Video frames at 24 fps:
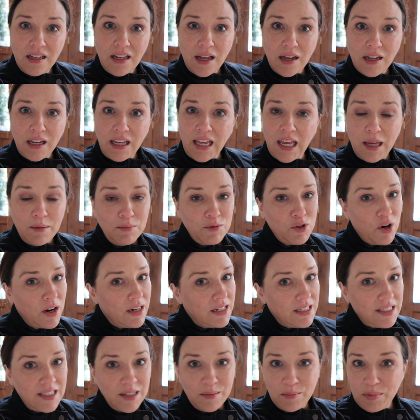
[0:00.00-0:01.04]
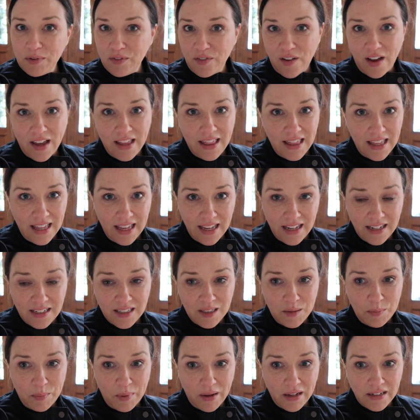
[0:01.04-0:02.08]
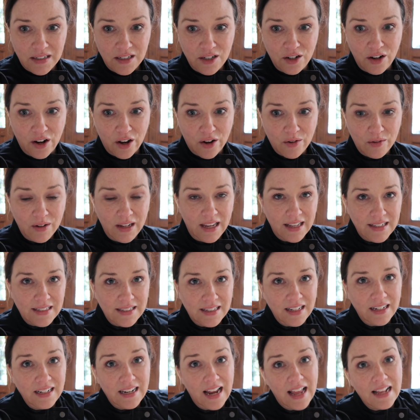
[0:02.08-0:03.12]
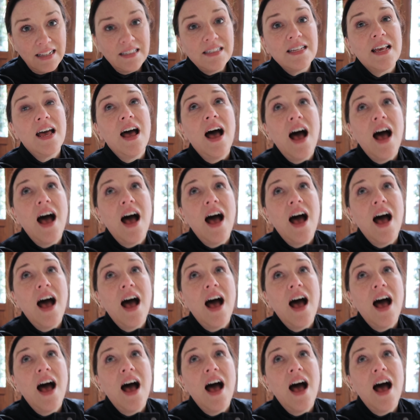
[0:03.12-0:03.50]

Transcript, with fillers: I keep trying to simplify things, but you know, it gets a little nuts.